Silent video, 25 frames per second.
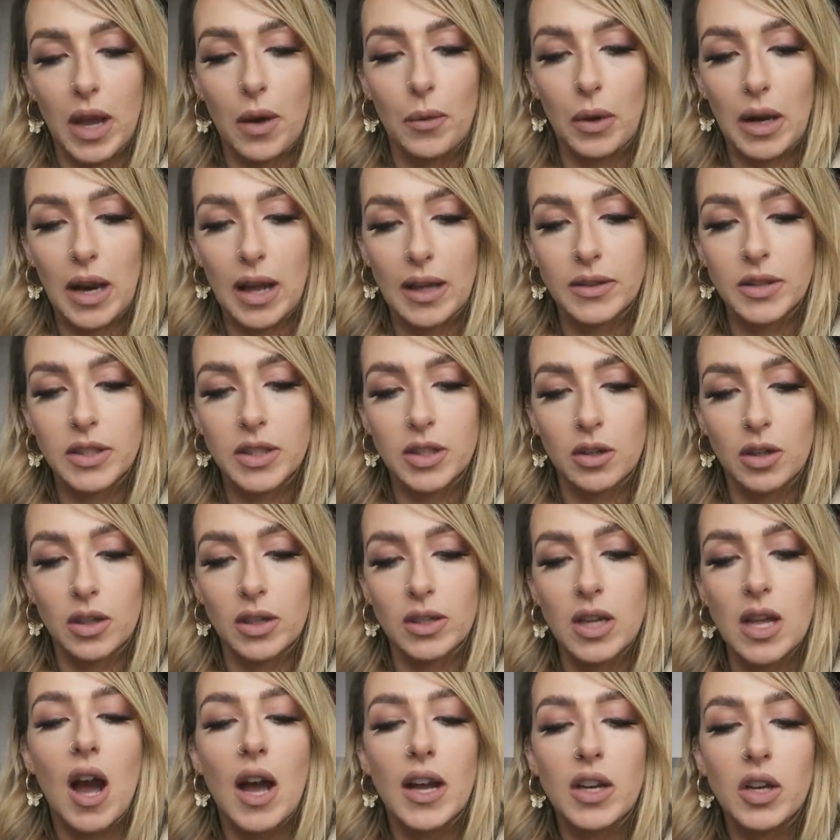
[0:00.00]
I will answer
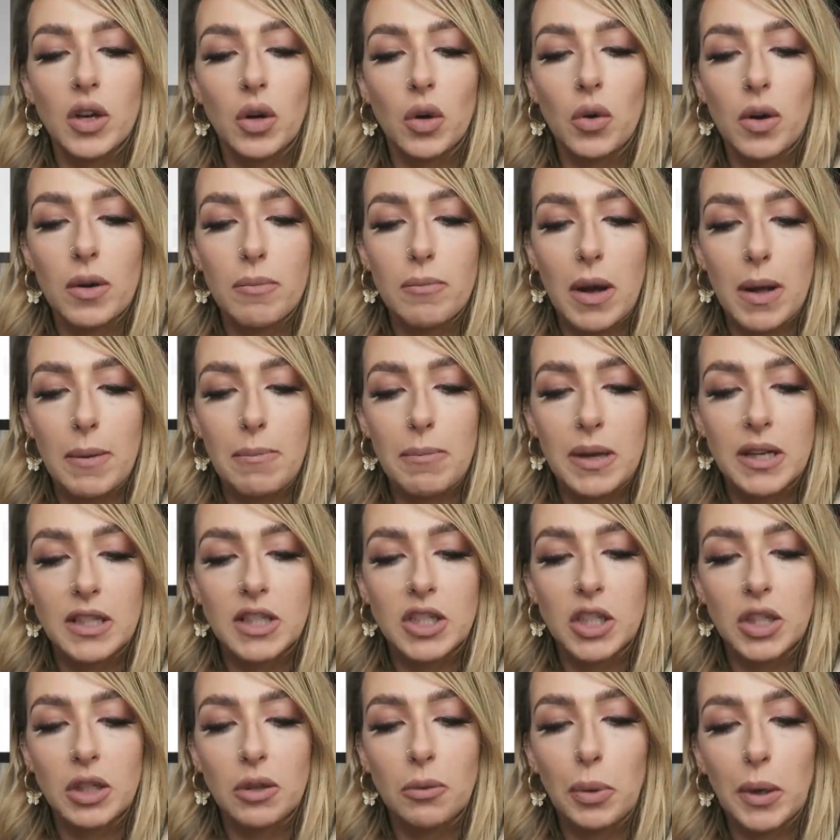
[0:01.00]
it. I know it might be
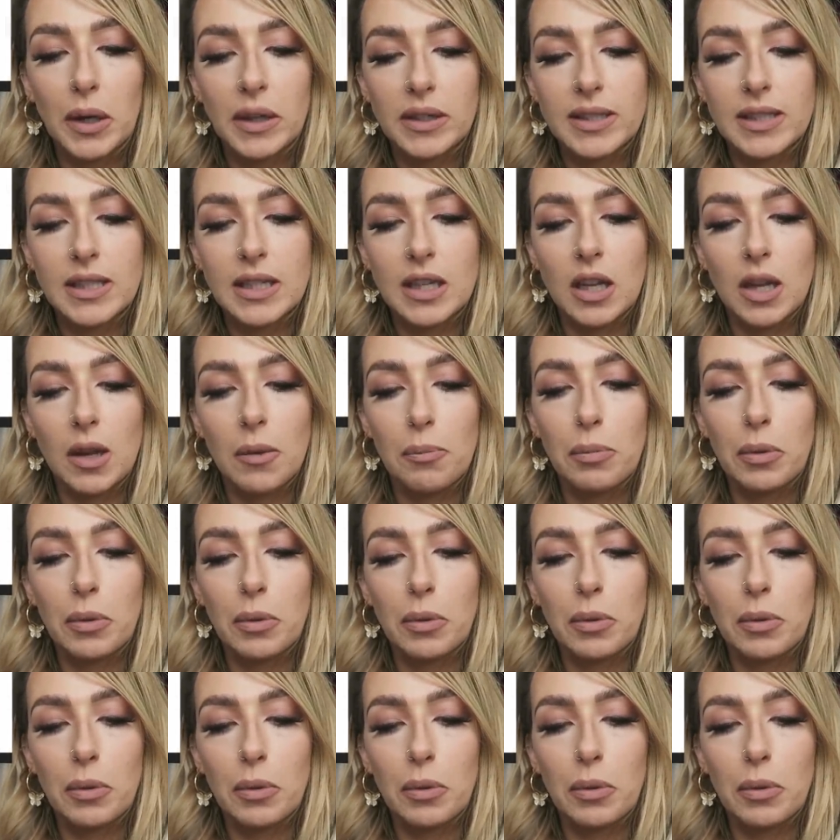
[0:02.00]
too personal,